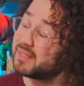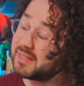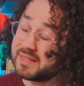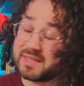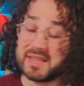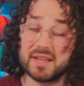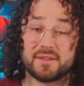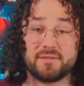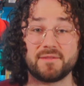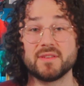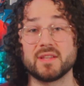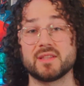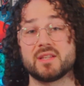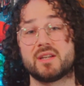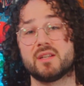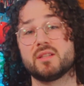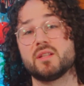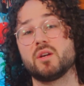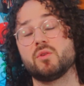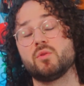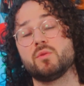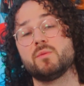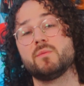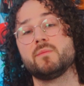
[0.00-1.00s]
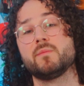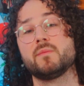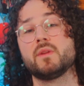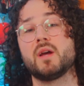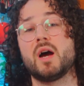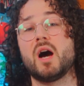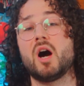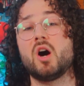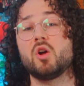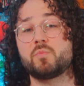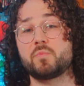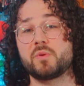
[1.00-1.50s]
Nope. Definitely no.
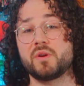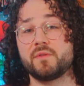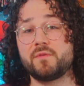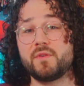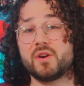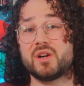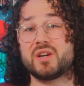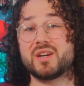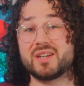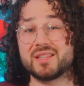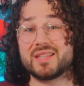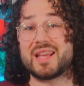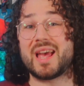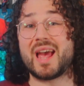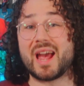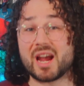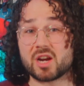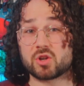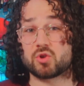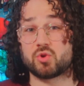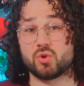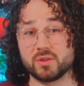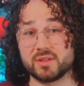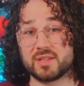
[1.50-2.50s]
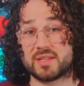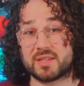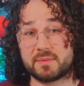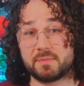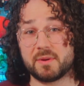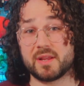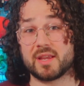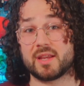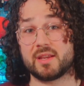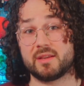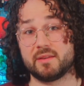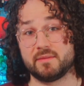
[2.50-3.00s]
I would prefer an actual
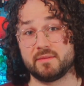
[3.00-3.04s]
display.